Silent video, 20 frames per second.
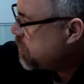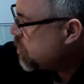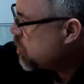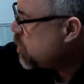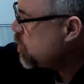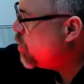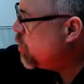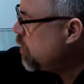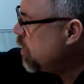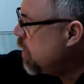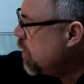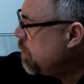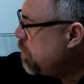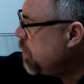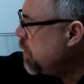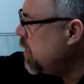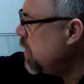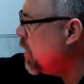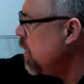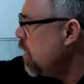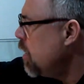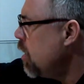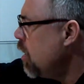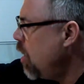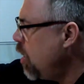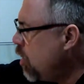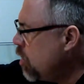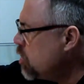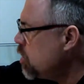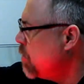to shoot it up the
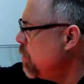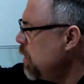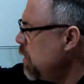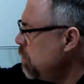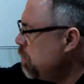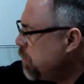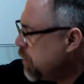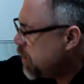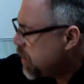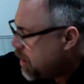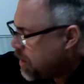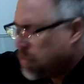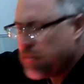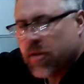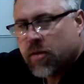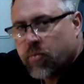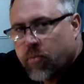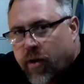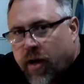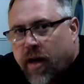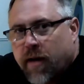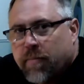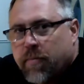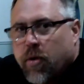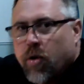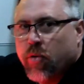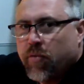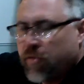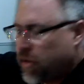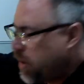ultimate behemoth ramp
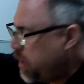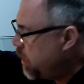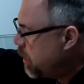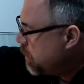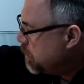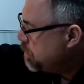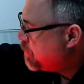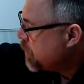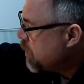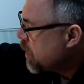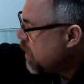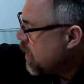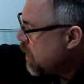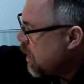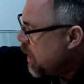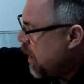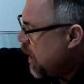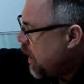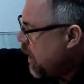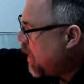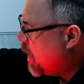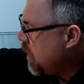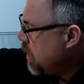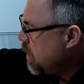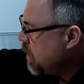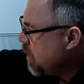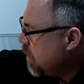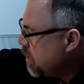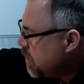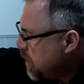over here.
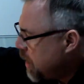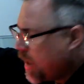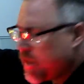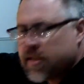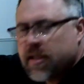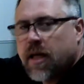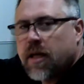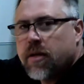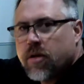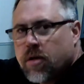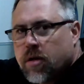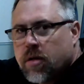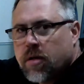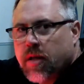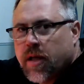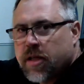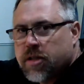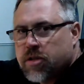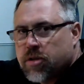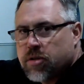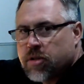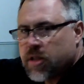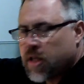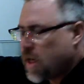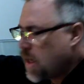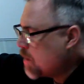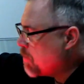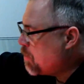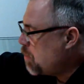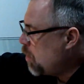And that's how you collect your
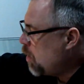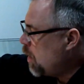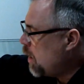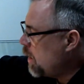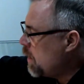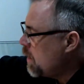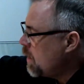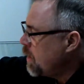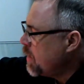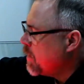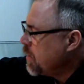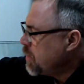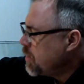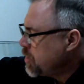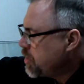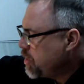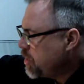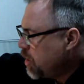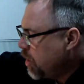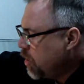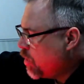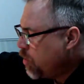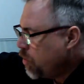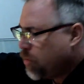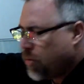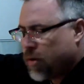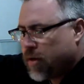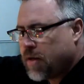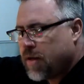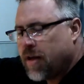jackpot.
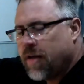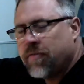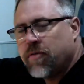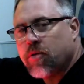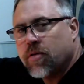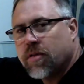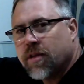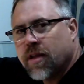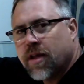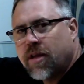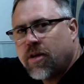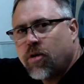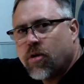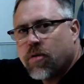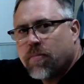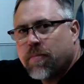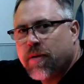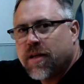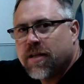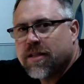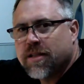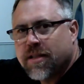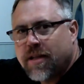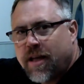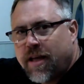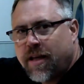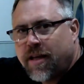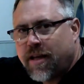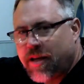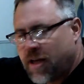So if you think you could be
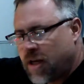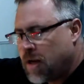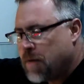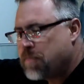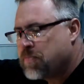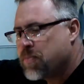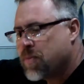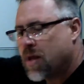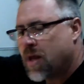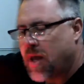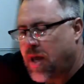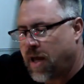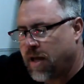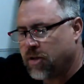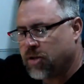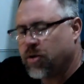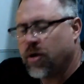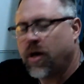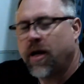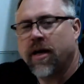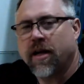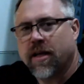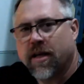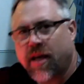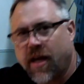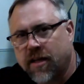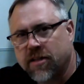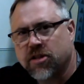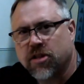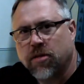sneaky and try to
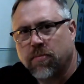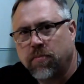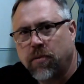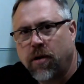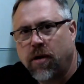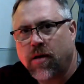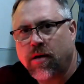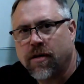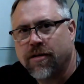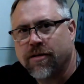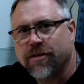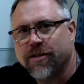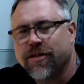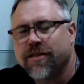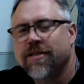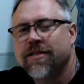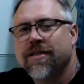catch the balls